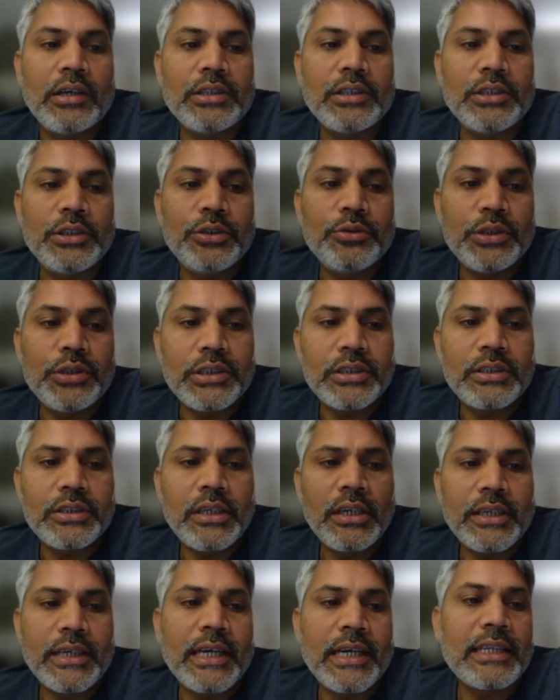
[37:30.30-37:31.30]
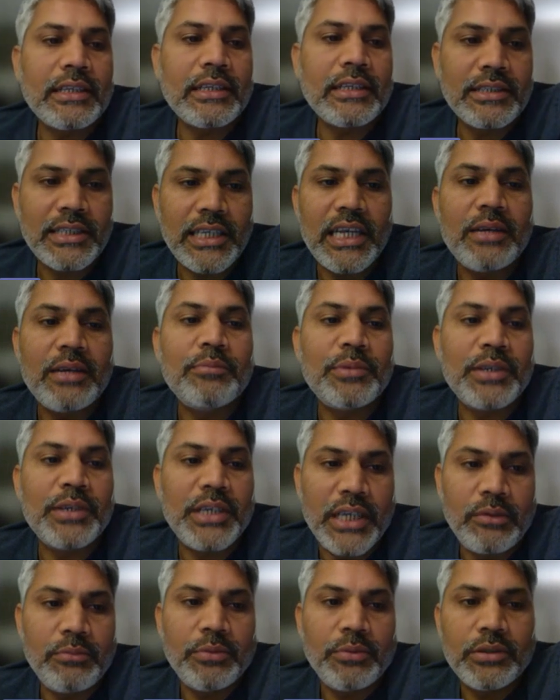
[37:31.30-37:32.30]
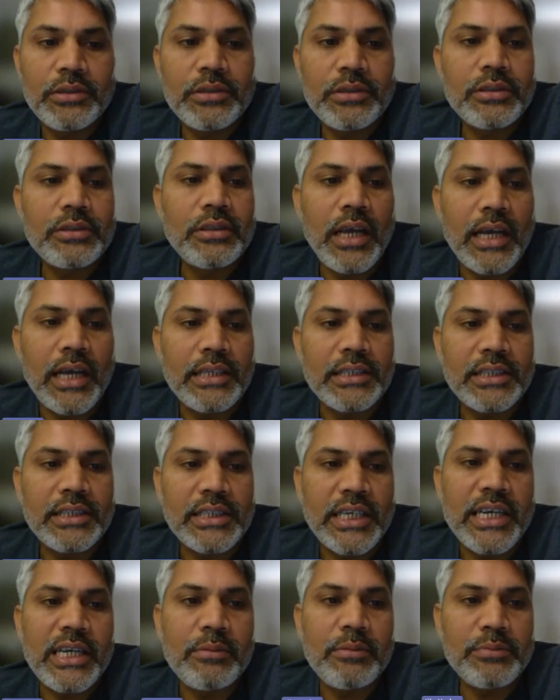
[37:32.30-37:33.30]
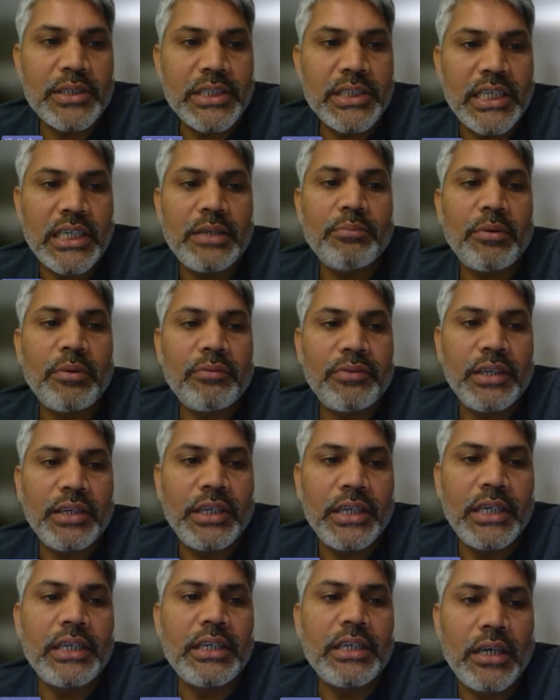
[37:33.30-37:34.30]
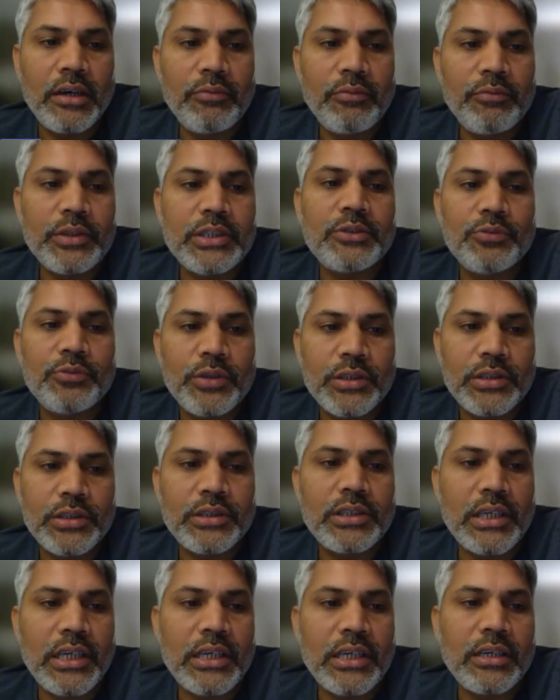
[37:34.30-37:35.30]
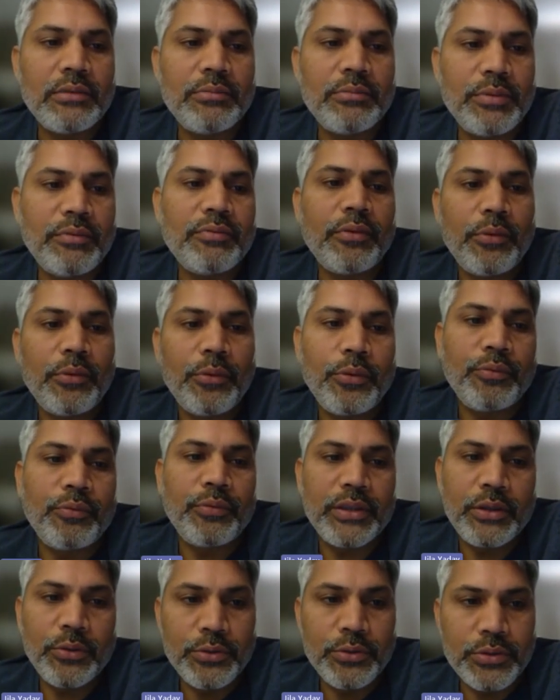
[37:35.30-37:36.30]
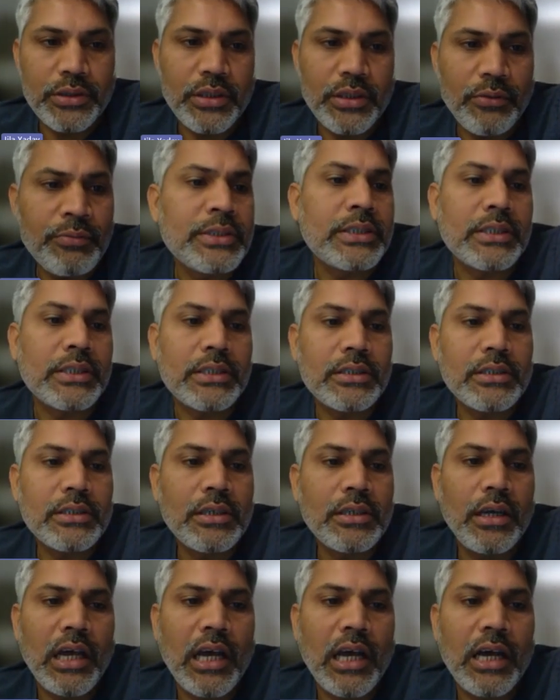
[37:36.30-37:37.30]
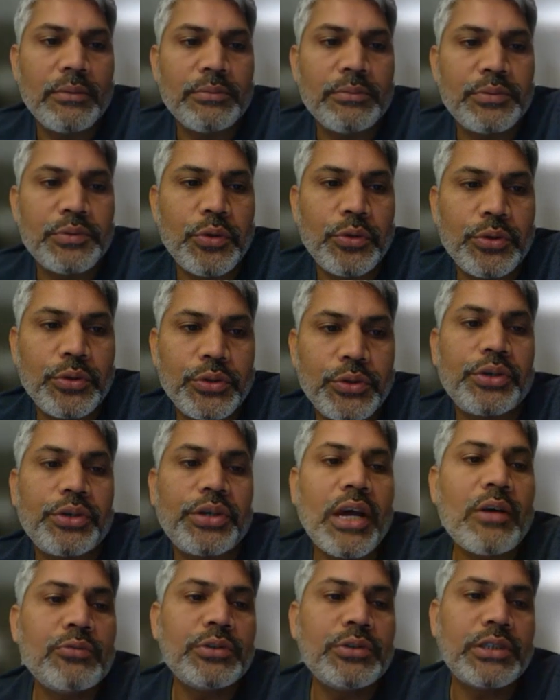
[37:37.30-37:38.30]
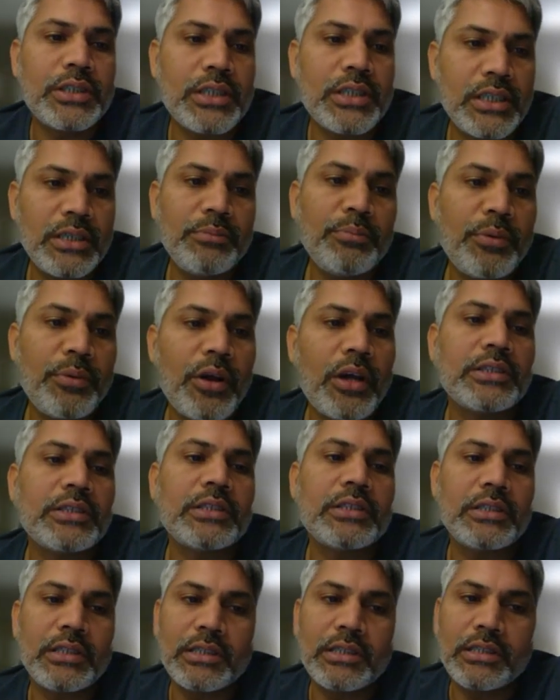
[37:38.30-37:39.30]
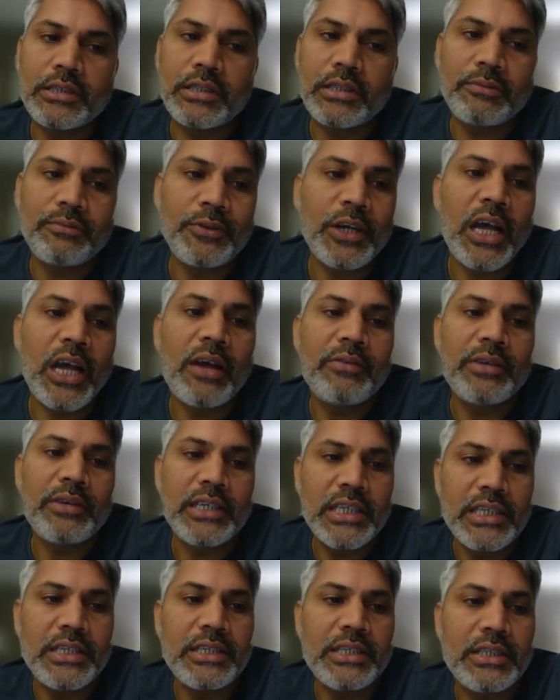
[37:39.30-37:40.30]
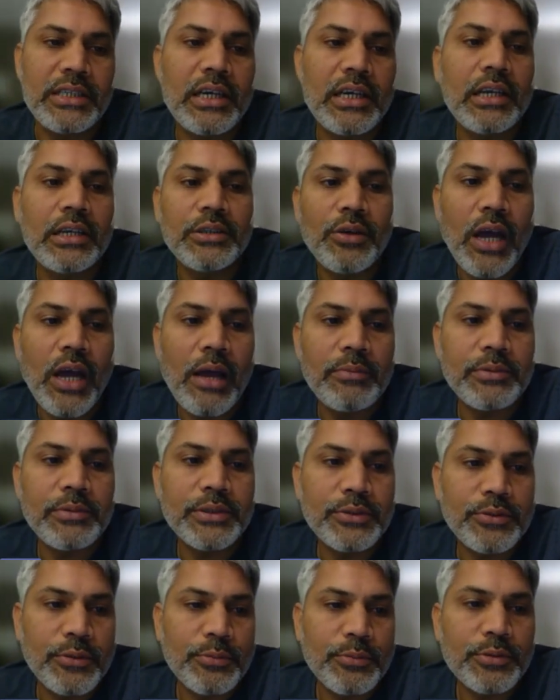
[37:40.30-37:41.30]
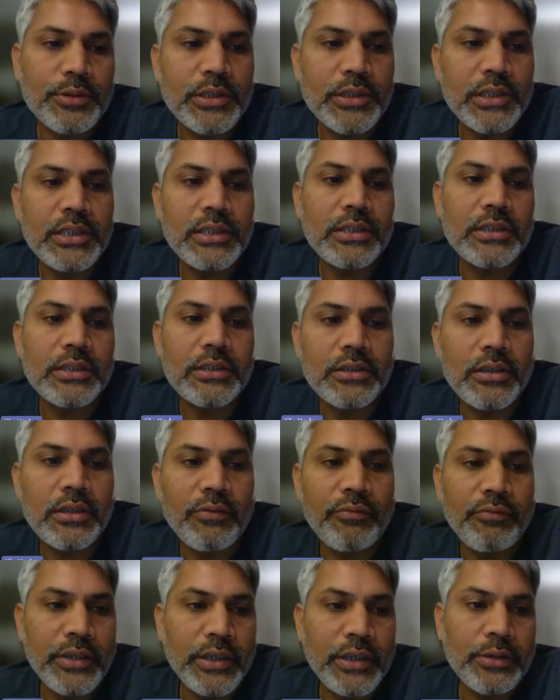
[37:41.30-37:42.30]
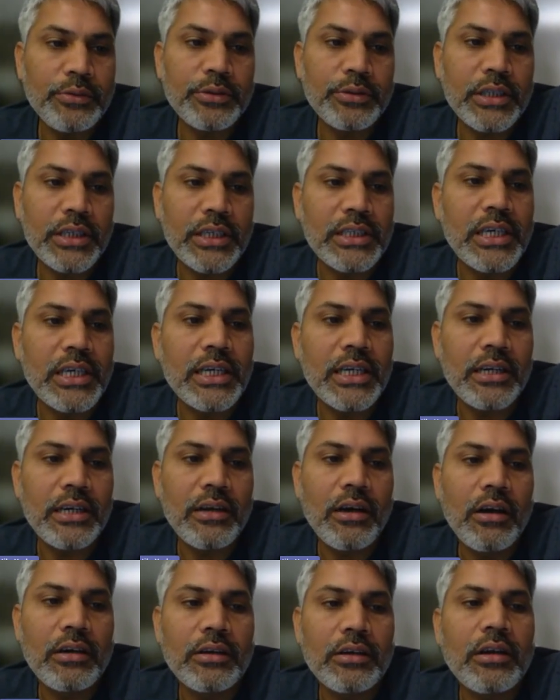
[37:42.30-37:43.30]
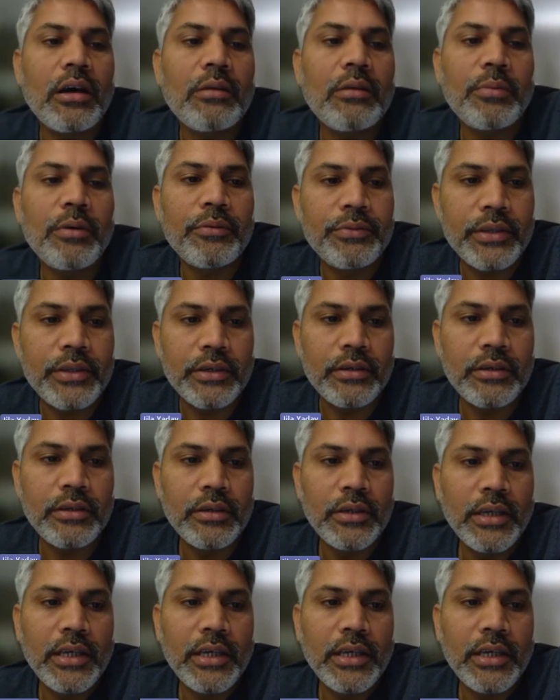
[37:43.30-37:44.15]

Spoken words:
you still get the same tables and same shape of the data which was there before with those services. So your downstream processes, if you have ETL, you have stored procedures or views created on top of the